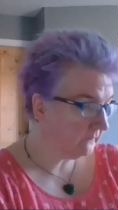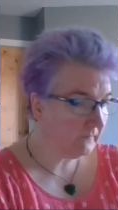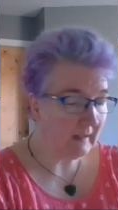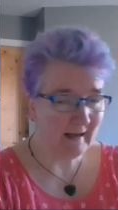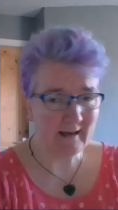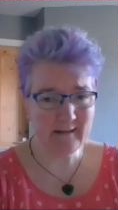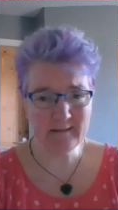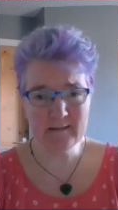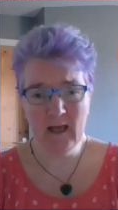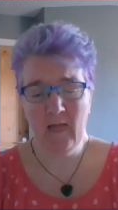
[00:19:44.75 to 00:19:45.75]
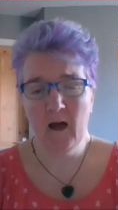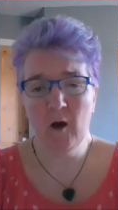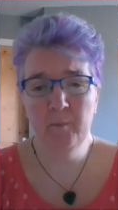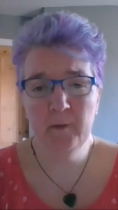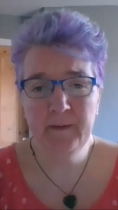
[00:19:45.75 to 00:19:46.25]
And I'll put a
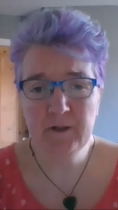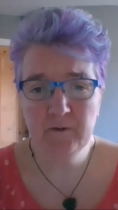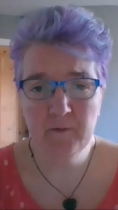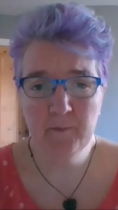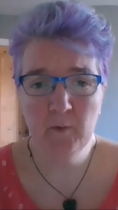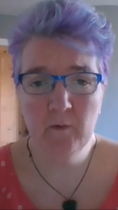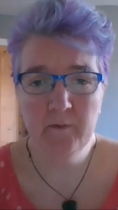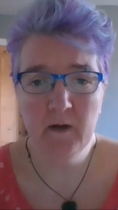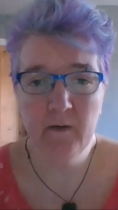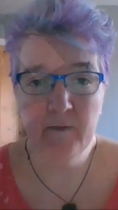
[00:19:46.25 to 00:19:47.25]
picture of the ball of yarn that I